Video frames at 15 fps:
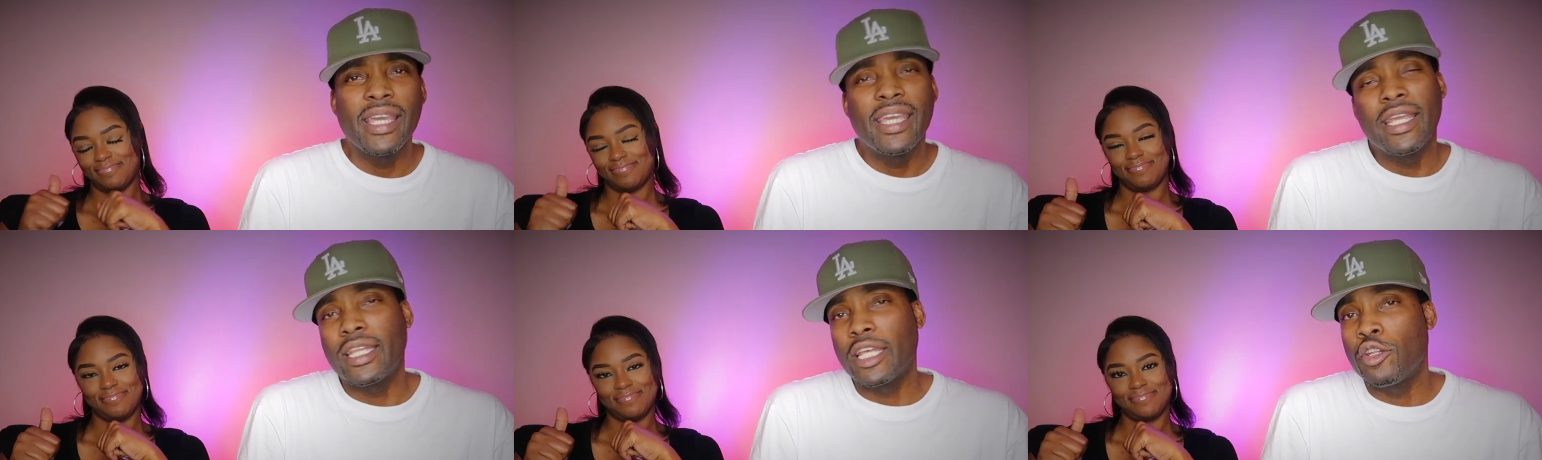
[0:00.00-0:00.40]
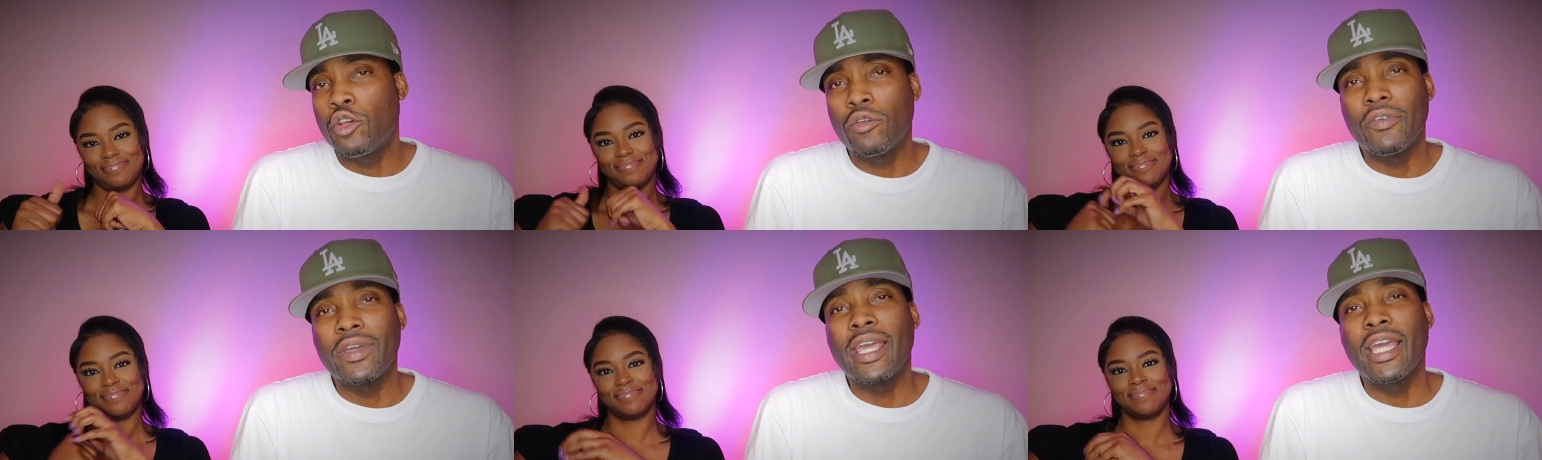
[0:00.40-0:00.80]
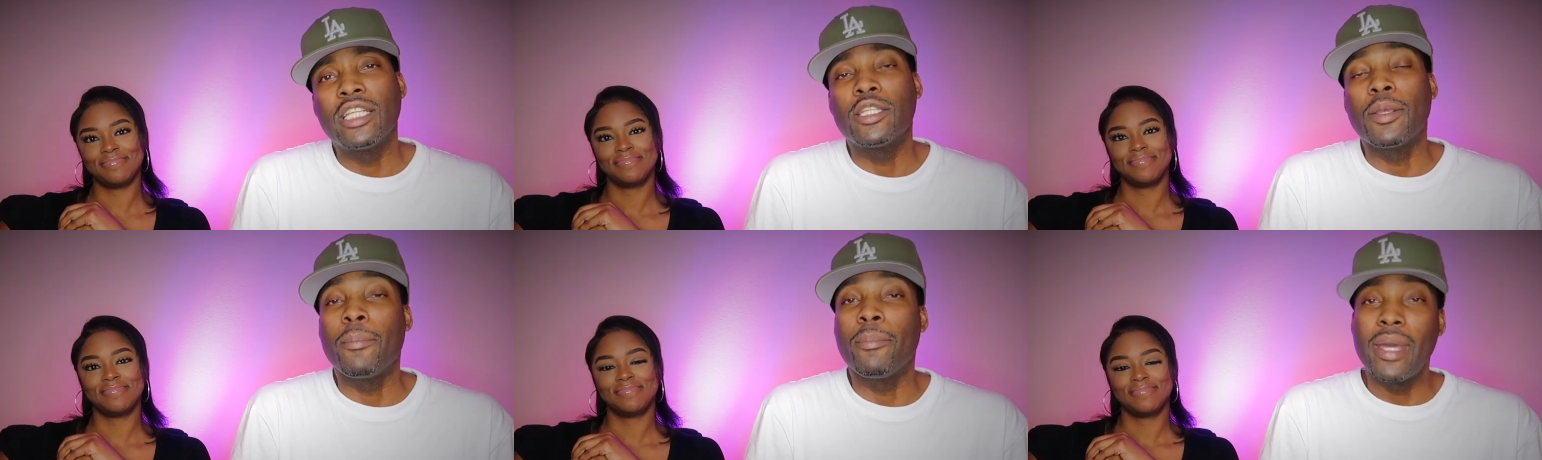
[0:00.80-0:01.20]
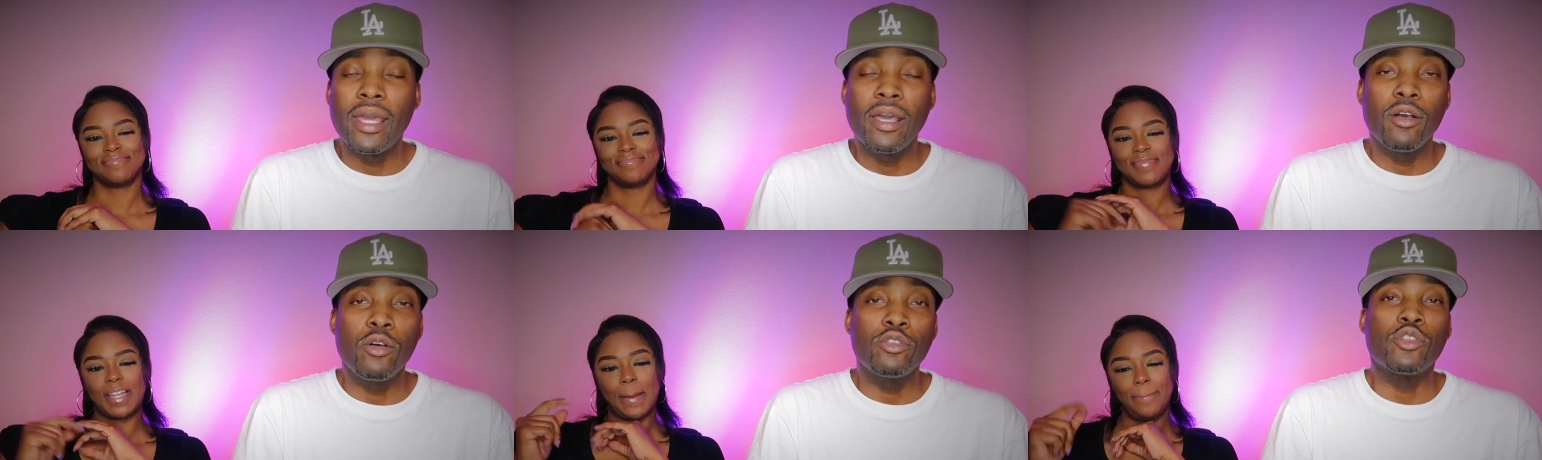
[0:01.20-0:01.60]
Speaker 1: Hit that notification
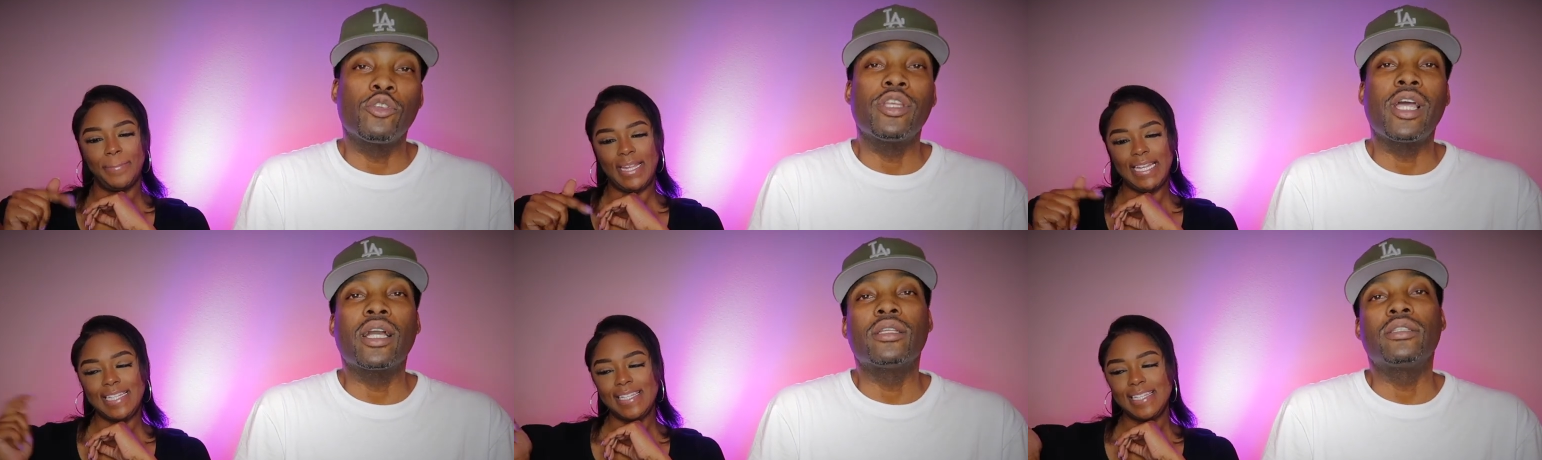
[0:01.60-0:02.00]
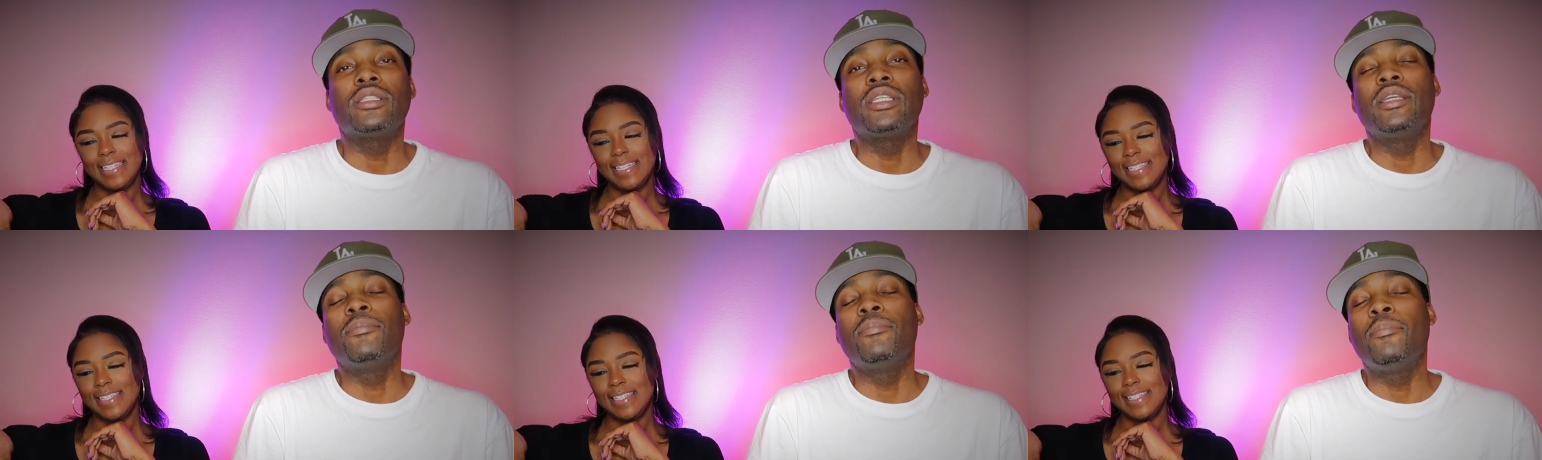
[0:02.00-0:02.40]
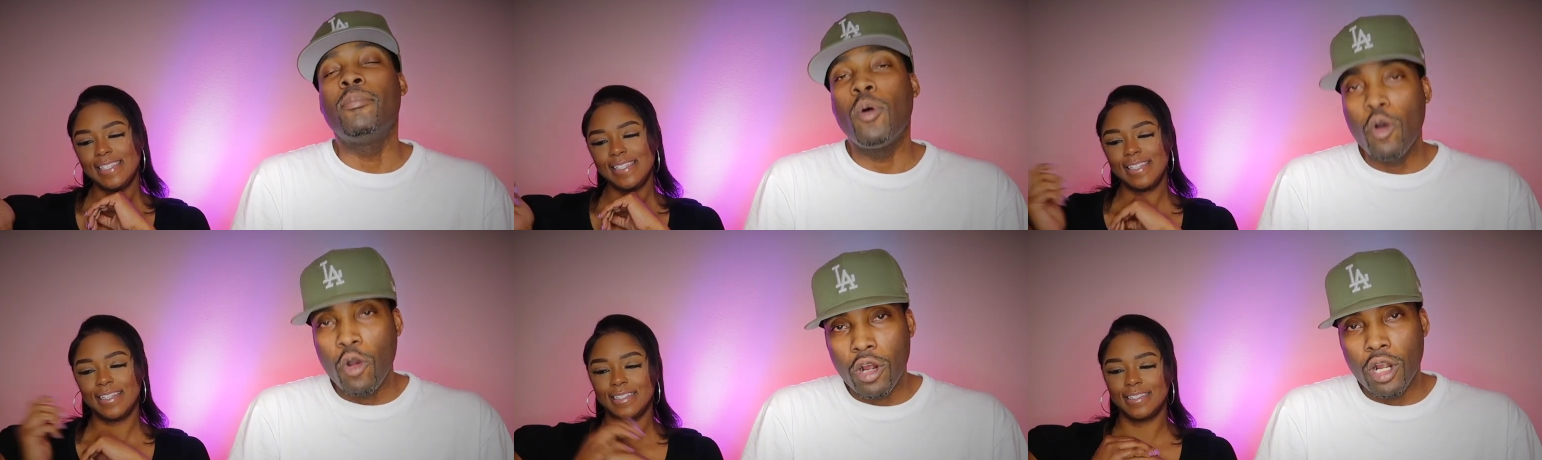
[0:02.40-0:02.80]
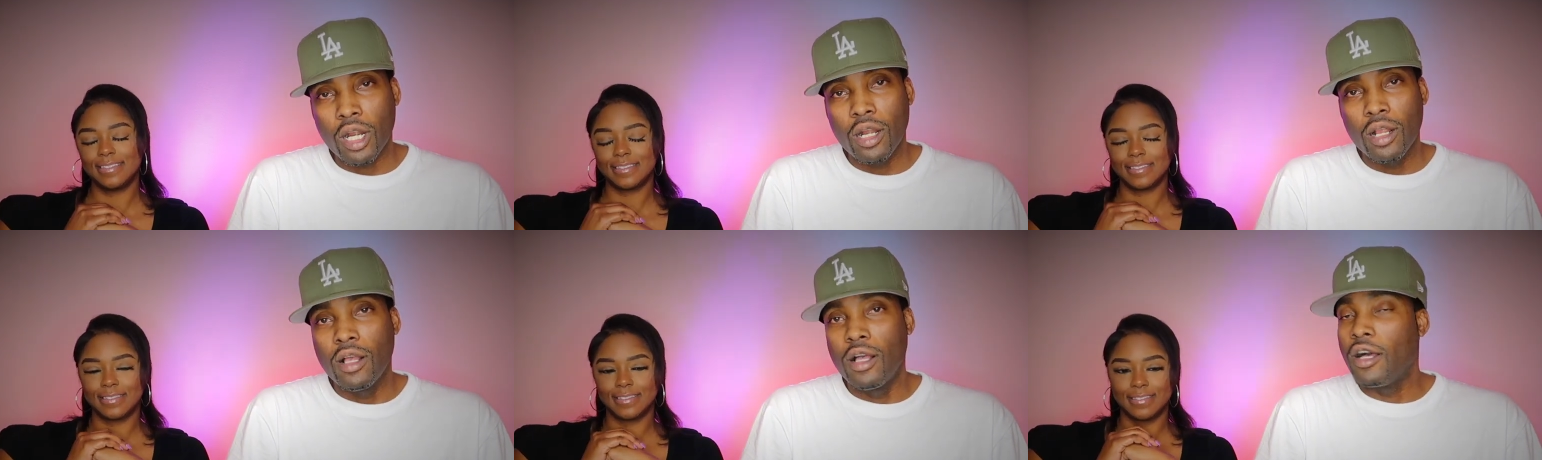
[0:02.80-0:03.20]
bell so y'all can see more